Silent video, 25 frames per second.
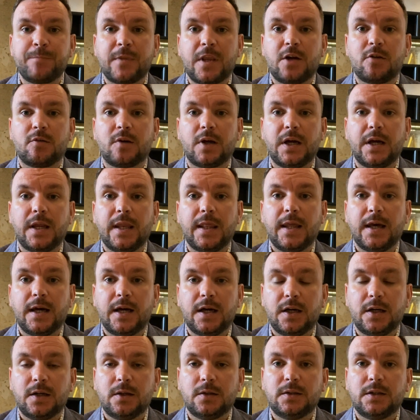right
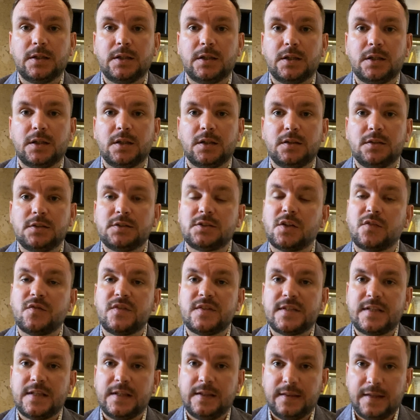now. There's
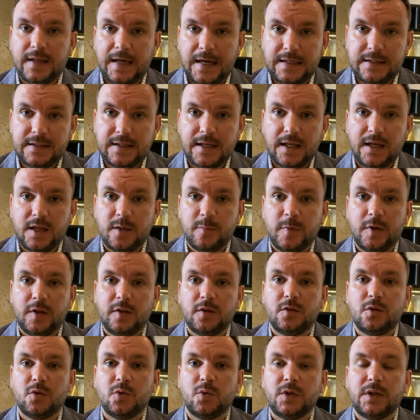obviously that
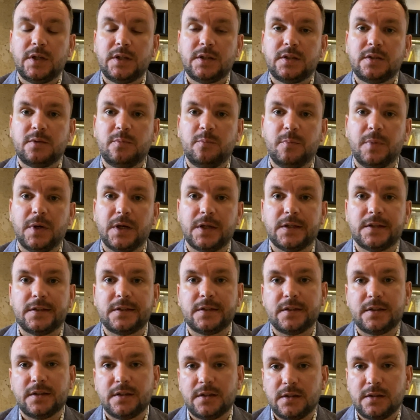element to it, but
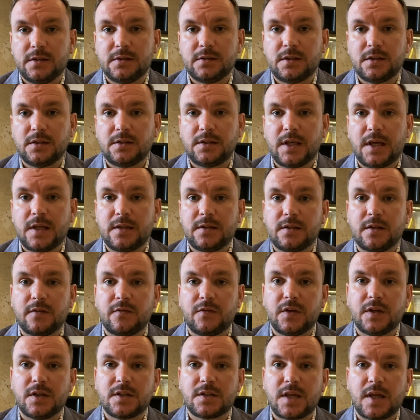the debt I
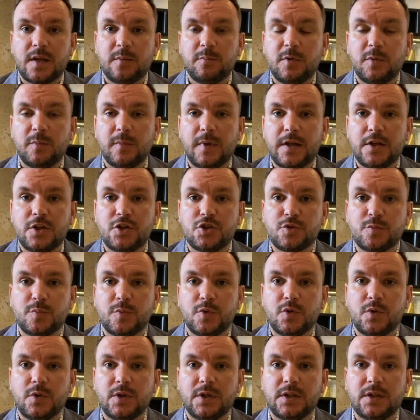think can be
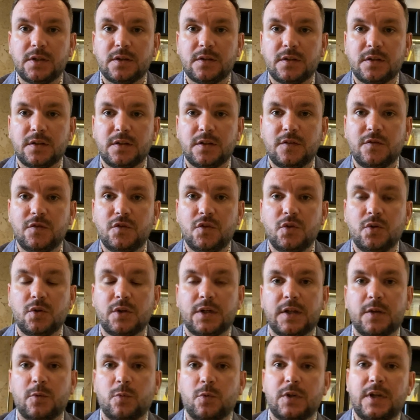manageable. And if you
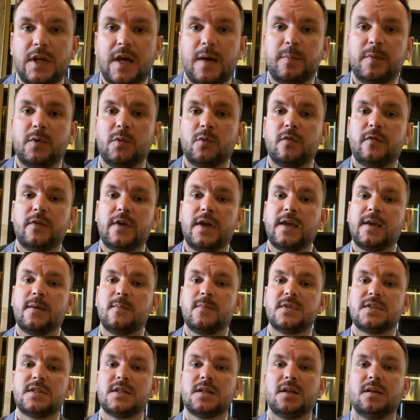look at what happened with
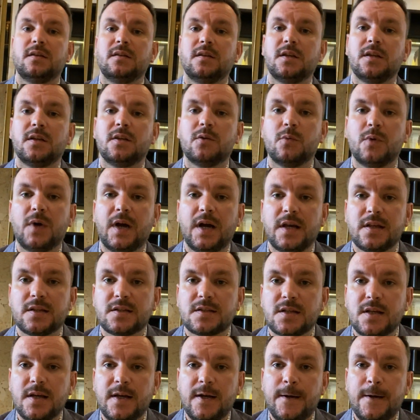AMC in the US,